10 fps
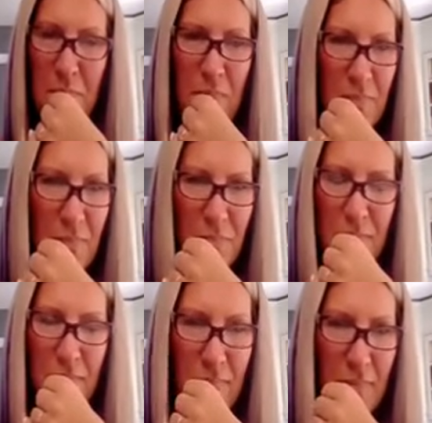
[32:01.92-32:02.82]

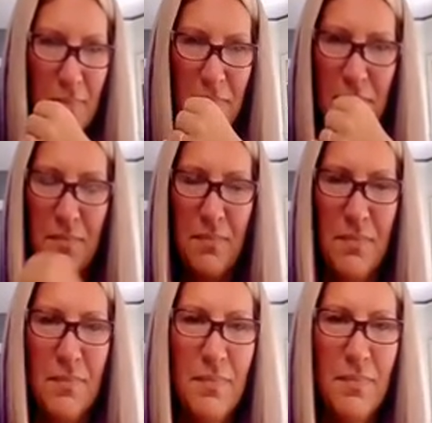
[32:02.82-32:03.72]

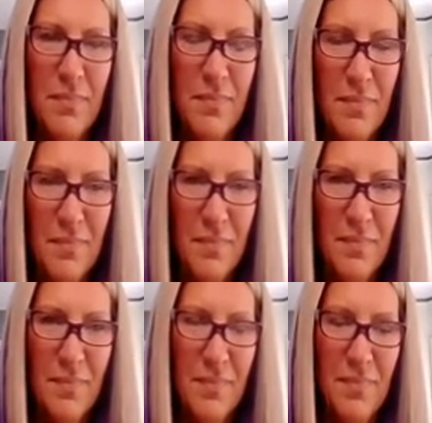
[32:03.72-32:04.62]
(silent)